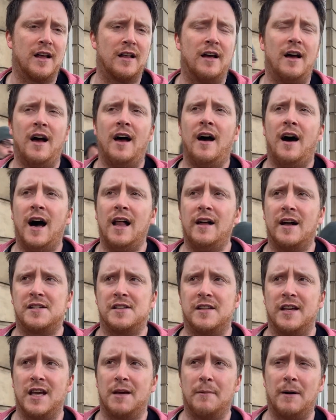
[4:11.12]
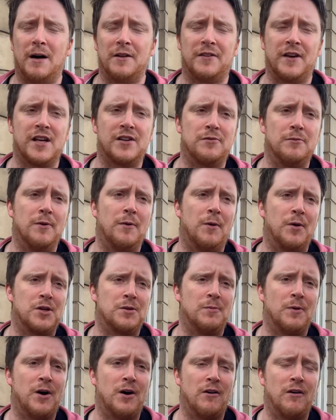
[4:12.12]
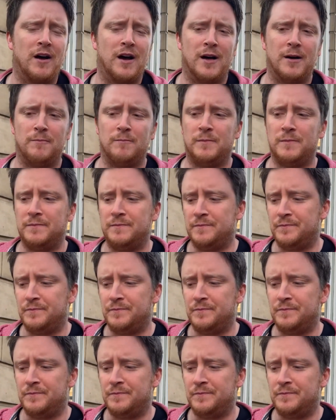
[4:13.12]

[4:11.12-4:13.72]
I like to think about things from a much more